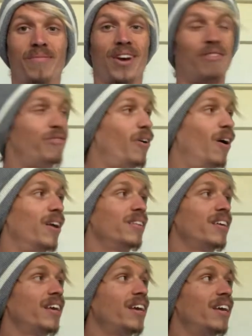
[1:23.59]
I
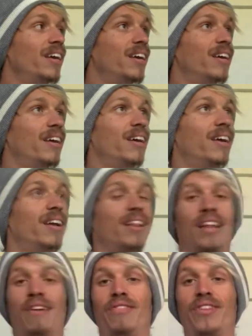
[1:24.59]
finally
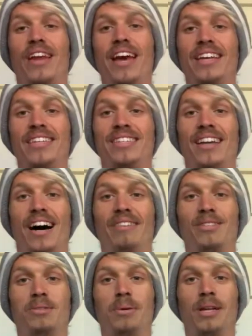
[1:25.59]
left the nest
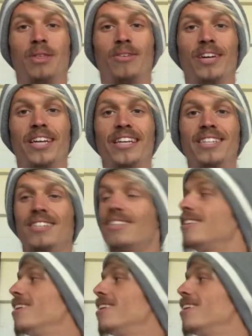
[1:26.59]
after 23 years.